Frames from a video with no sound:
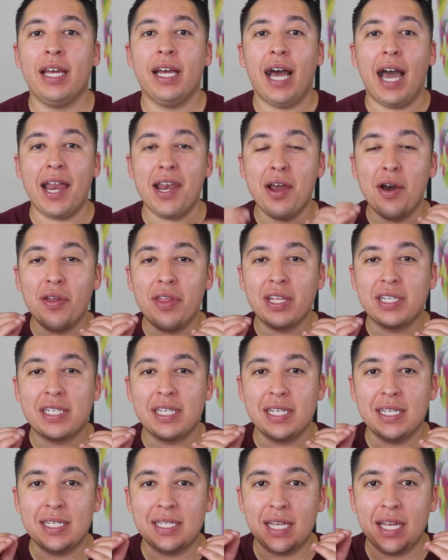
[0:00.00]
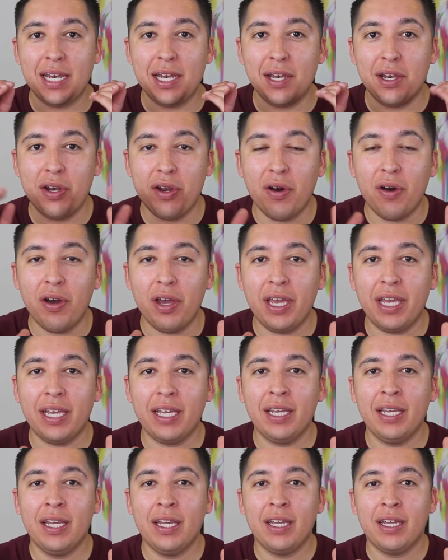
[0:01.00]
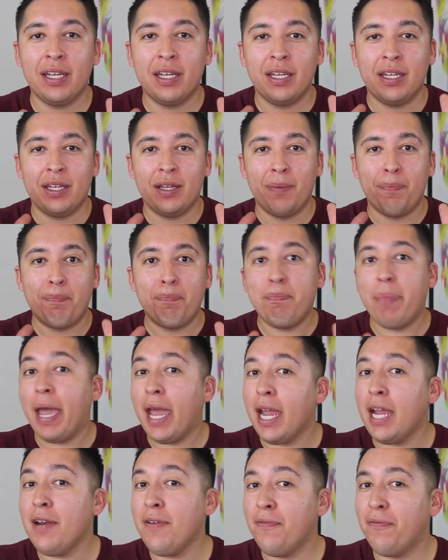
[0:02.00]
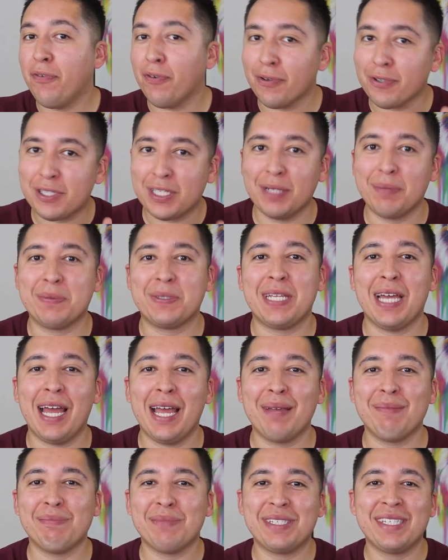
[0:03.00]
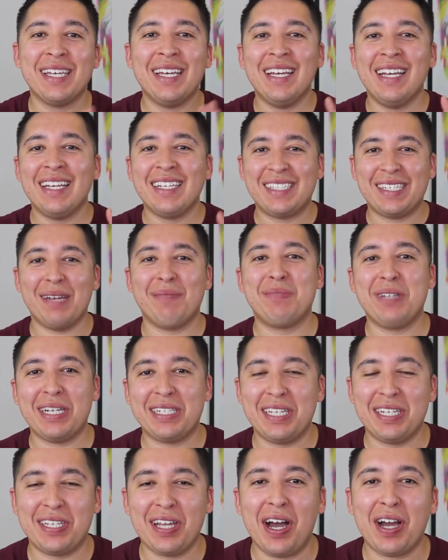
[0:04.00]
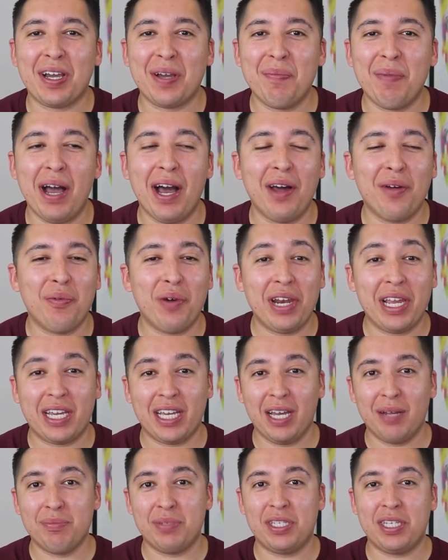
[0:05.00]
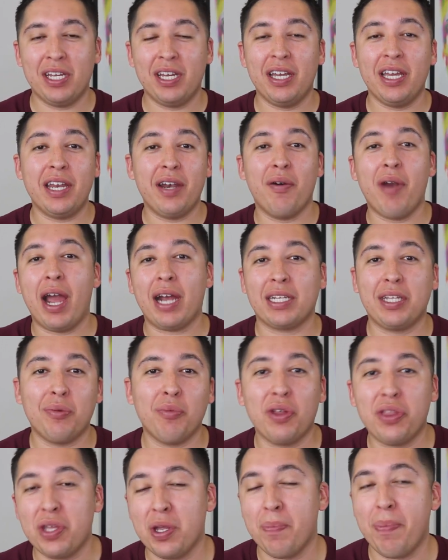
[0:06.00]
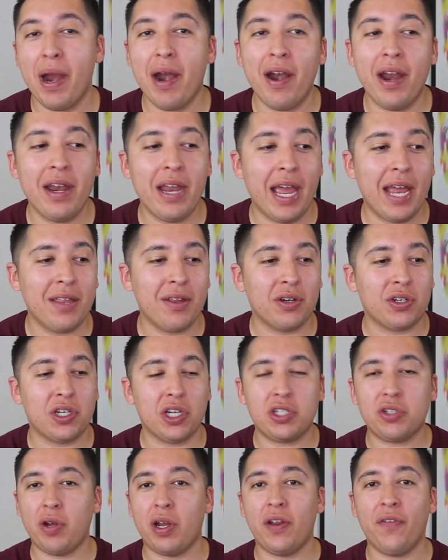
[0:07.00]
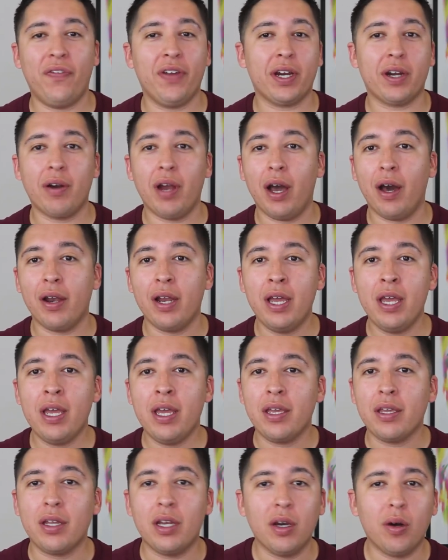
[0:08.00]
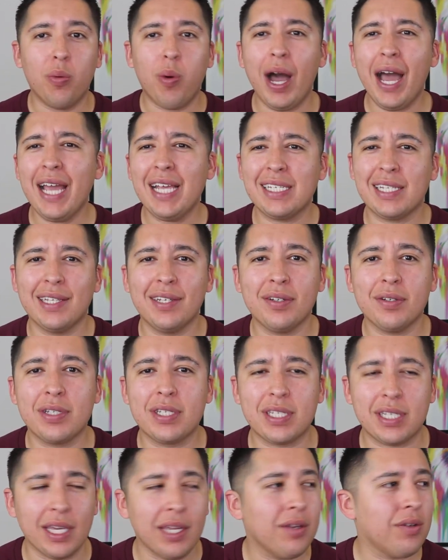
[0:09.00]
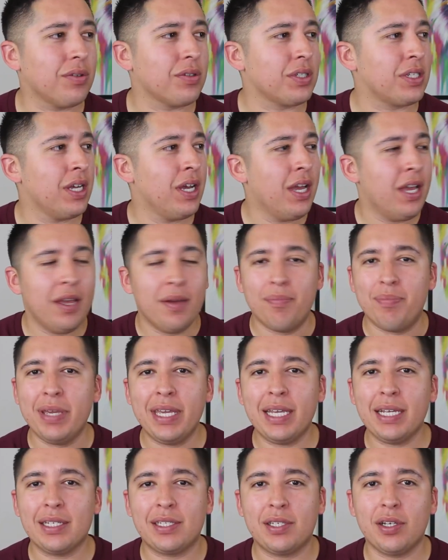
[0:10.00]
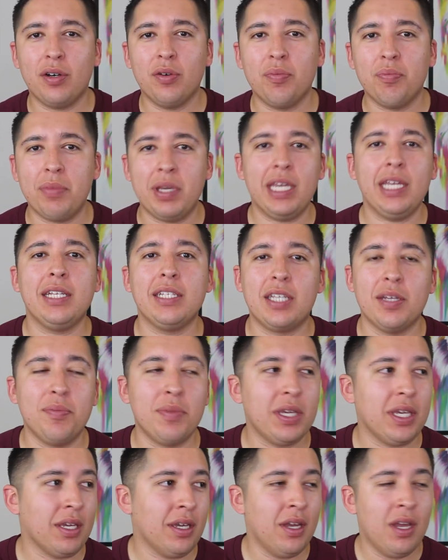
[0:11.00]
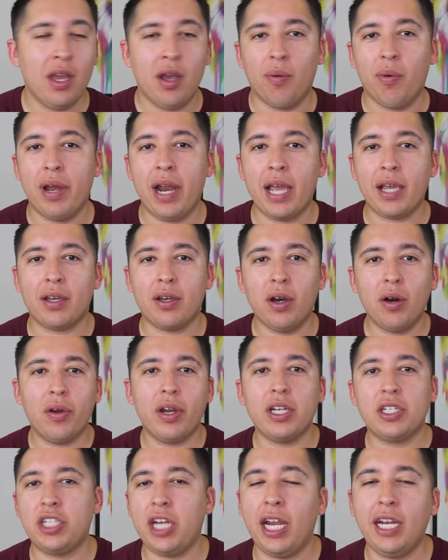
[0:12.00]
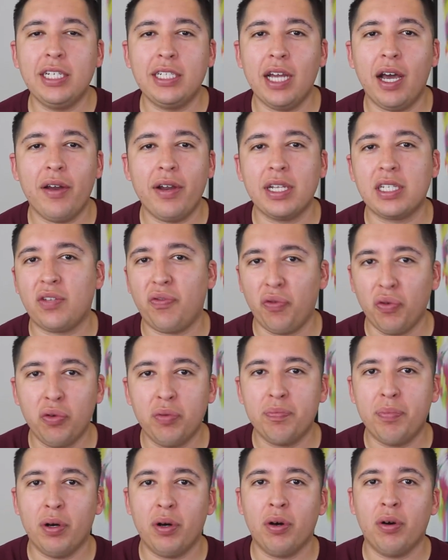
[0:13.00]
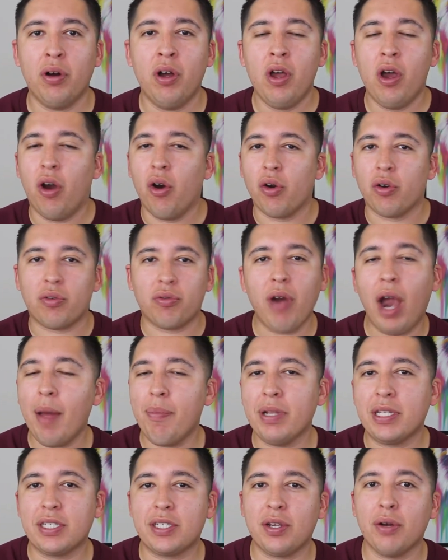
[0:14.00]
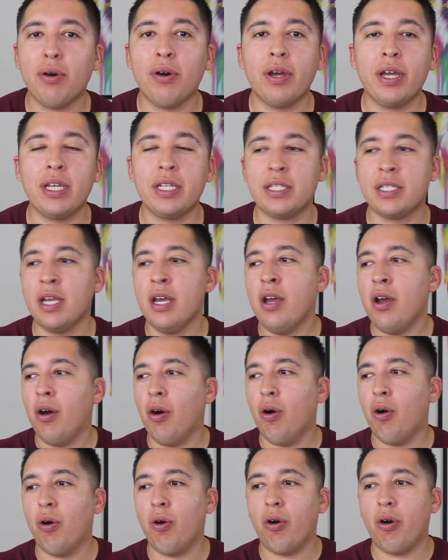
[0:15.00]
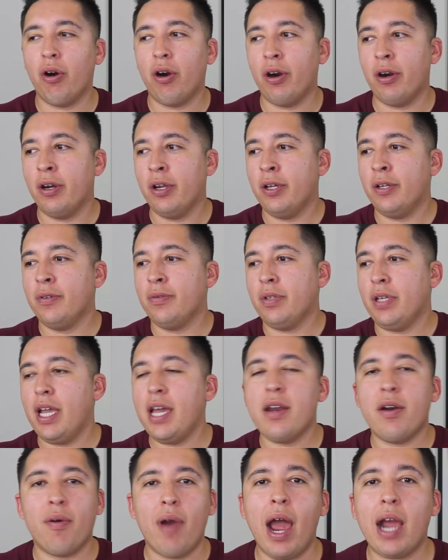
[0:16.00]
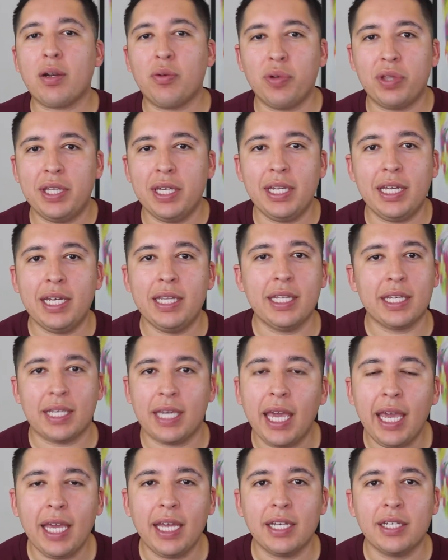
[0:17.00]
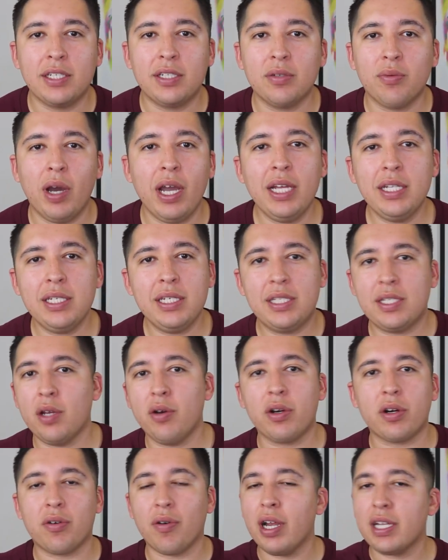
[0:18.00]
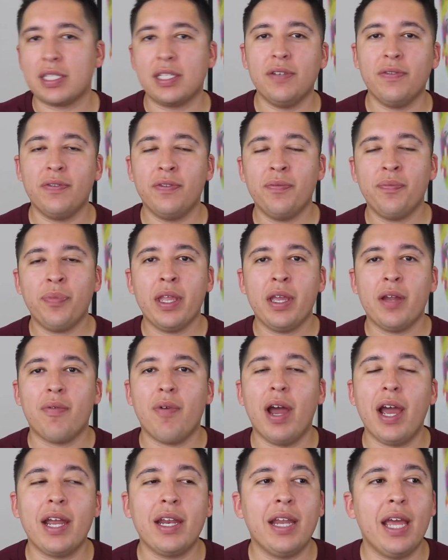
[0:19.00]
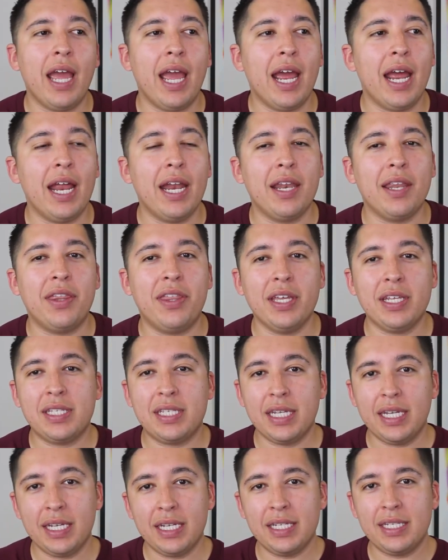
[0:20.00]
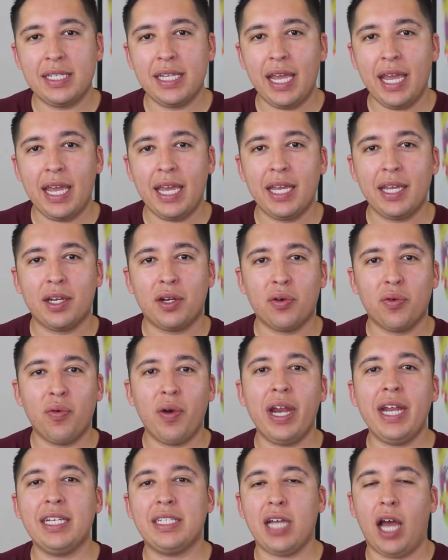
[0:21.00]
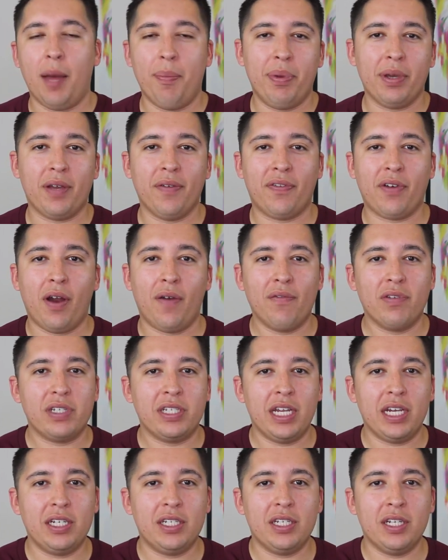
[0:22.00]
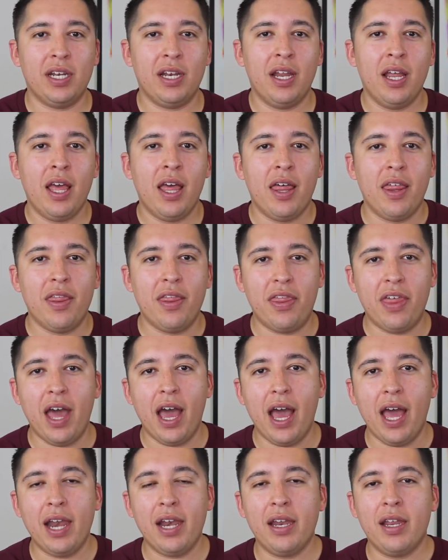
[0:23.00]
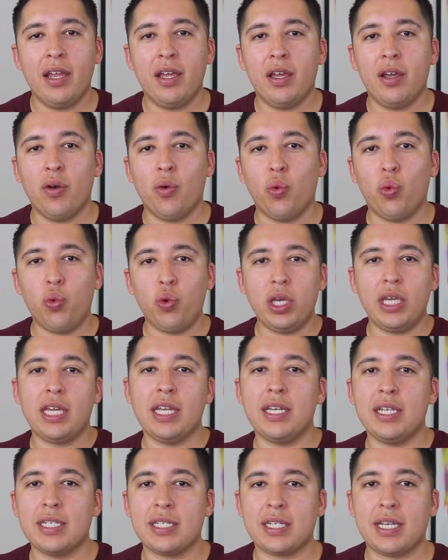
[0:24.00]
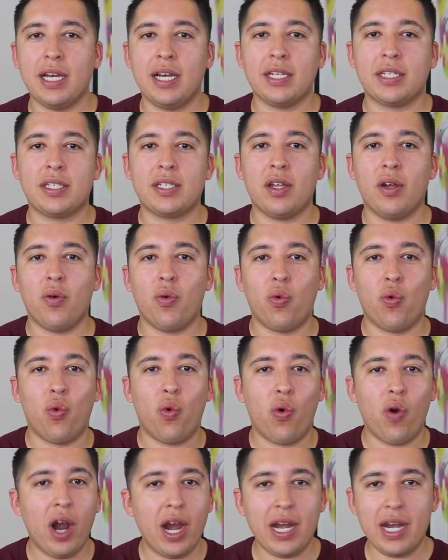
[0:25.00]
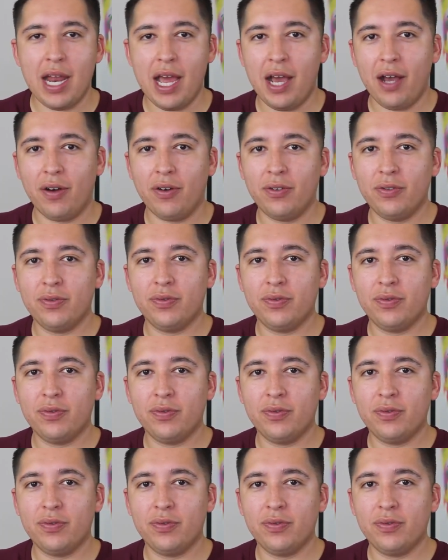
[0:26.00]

I know this is an annoying, painful sometimes subject to talk about when it comes to interacting with your parrot, and you're just trying to figure out, you know, why is little Skittles being so mean to me when I go to change out its food bowl or grab its toys or interact with it in the cage? Why is he so aggressive, right? And this is a great topic of conversation that we can discuss right now.